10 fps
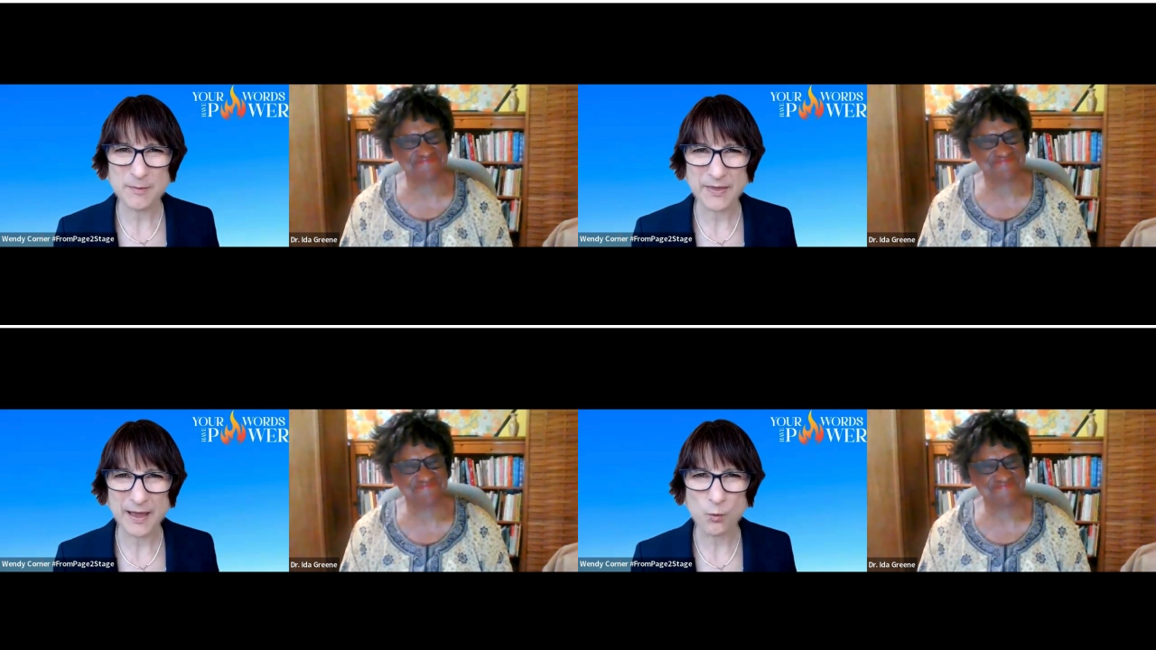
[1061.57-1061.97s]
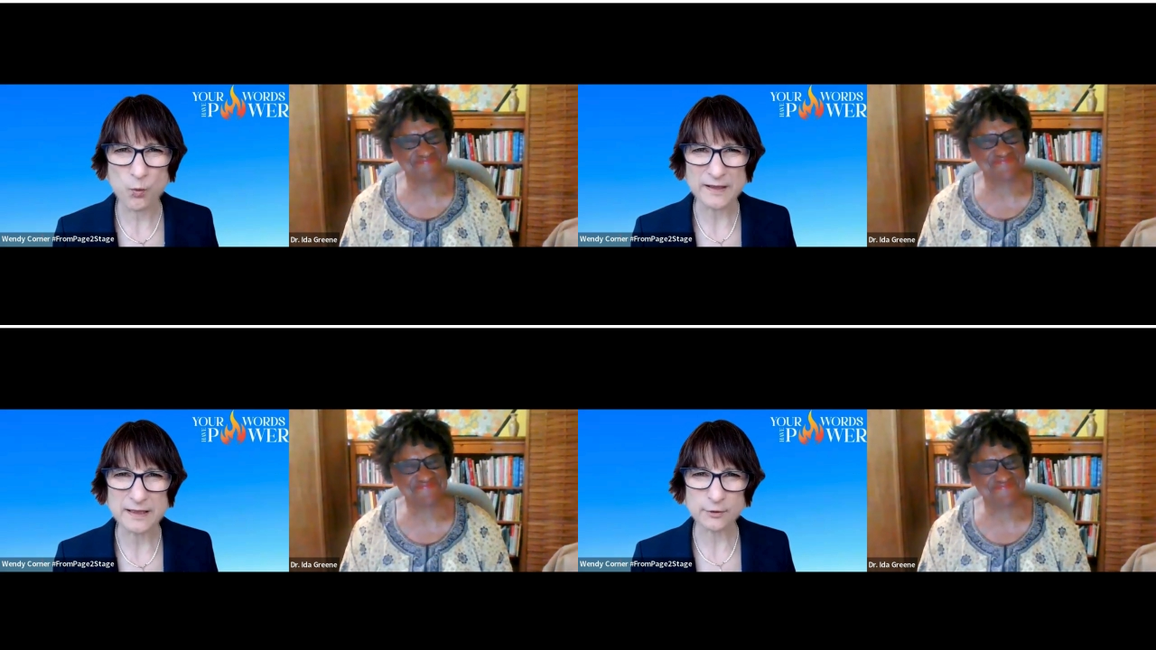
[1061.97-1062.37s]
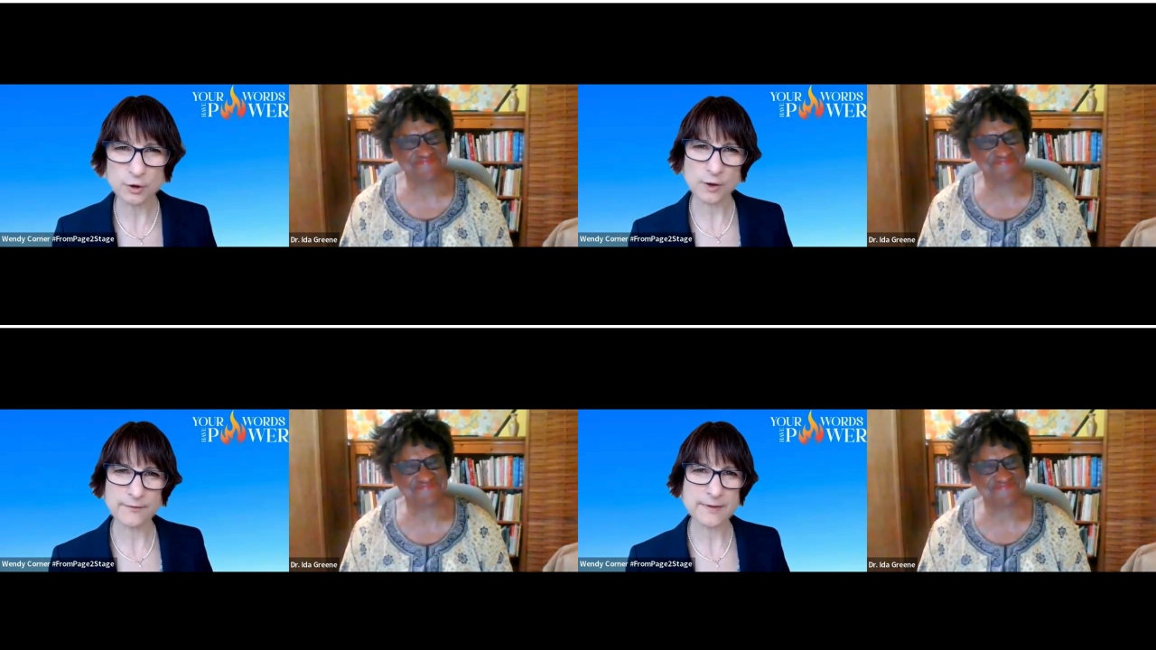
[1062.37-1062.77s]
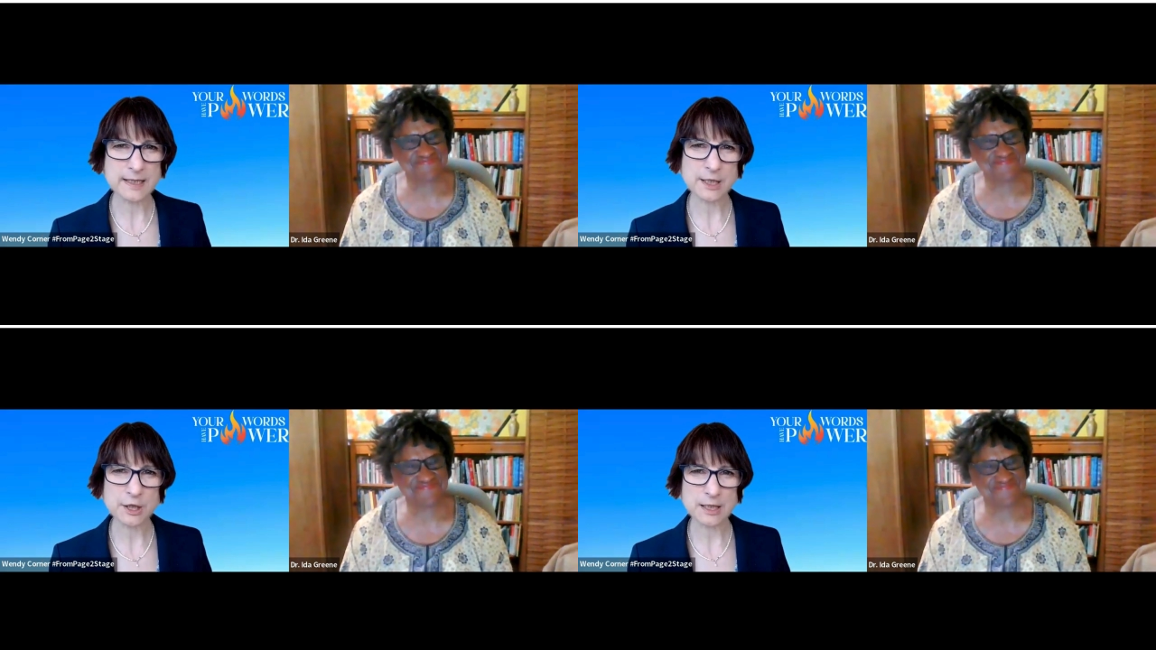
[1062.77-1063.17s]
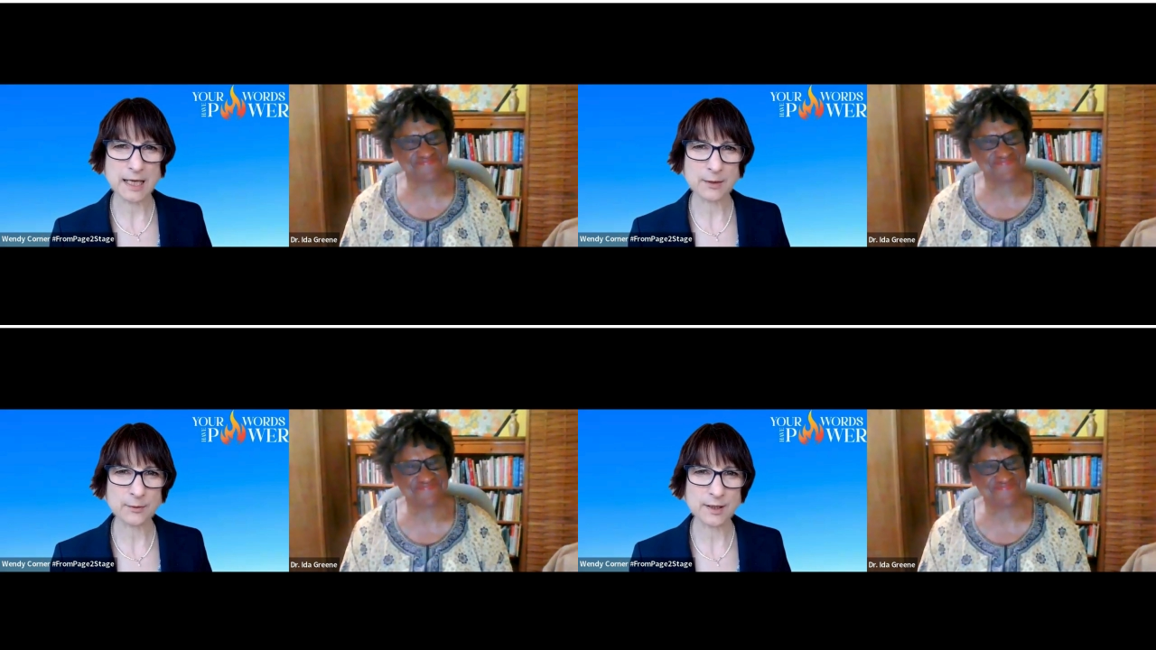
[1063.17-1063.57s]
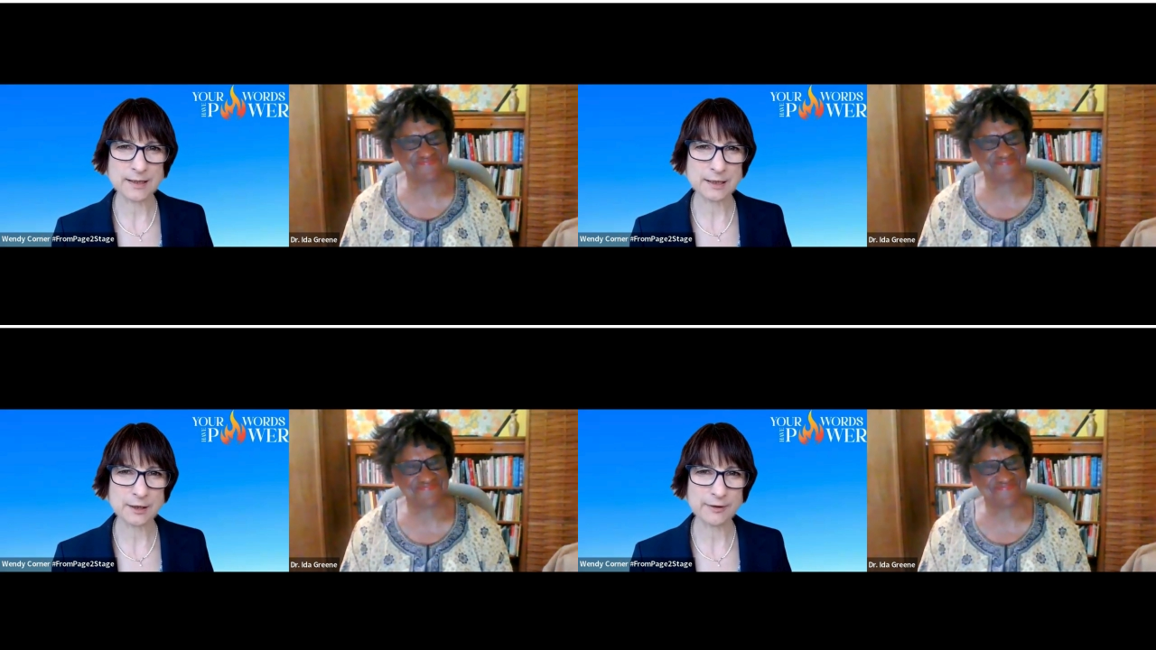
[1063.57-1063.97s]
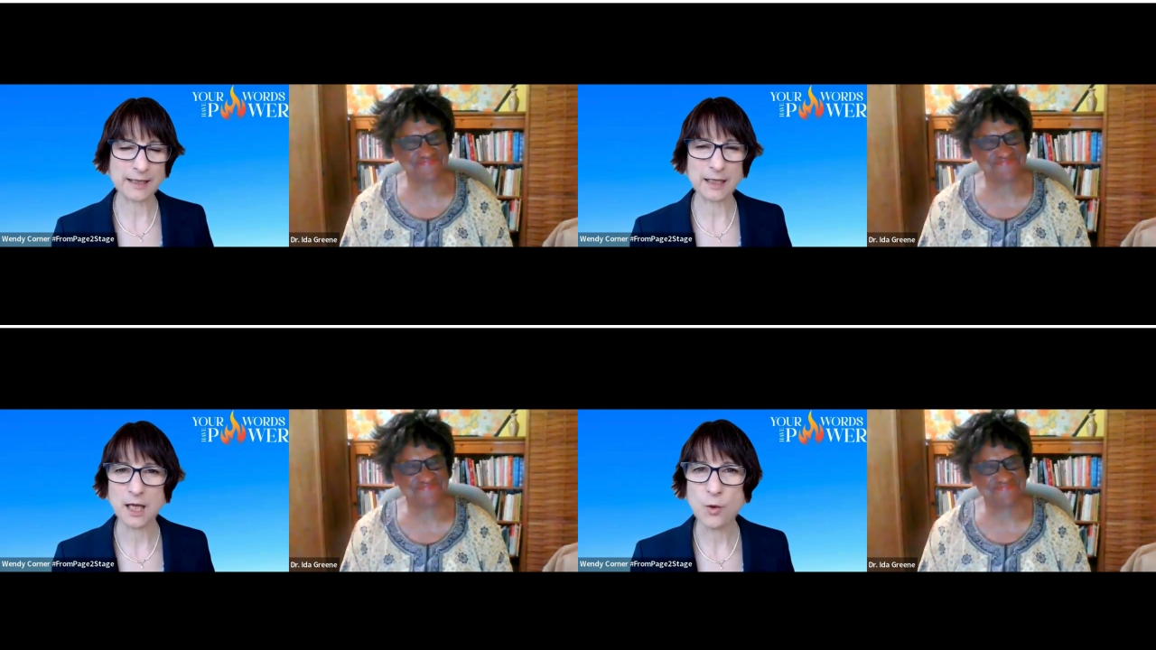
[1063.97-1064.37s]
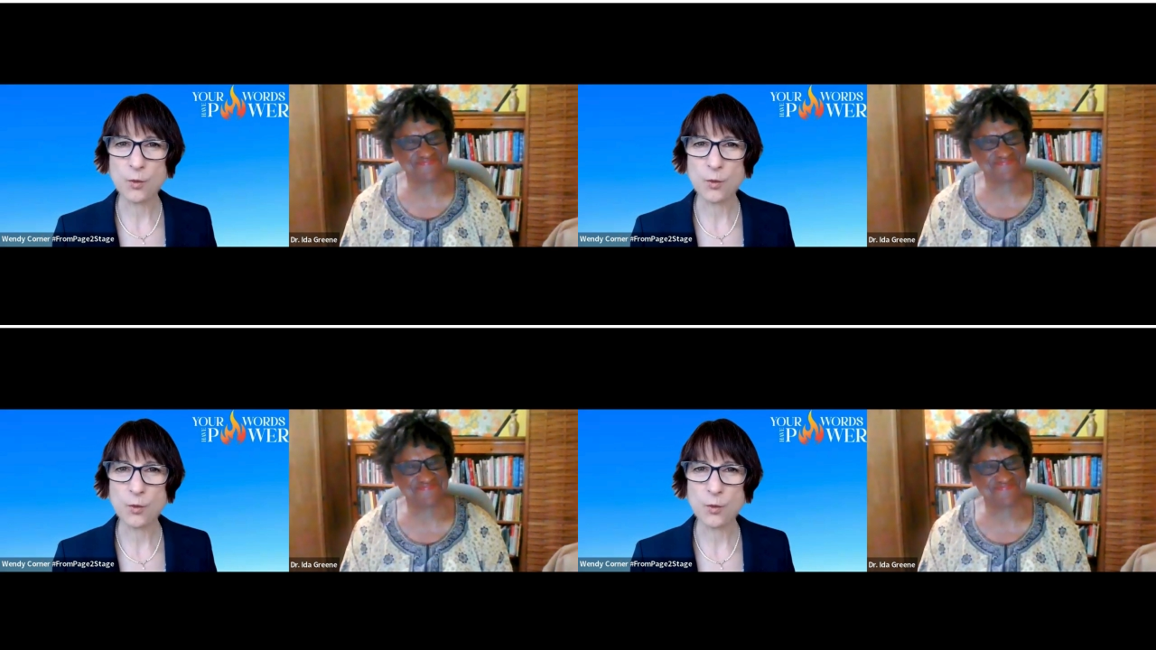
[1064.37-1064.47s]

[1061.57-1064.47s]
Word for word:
Speaker 1: but that wonderful conversation I had with Ida Greene,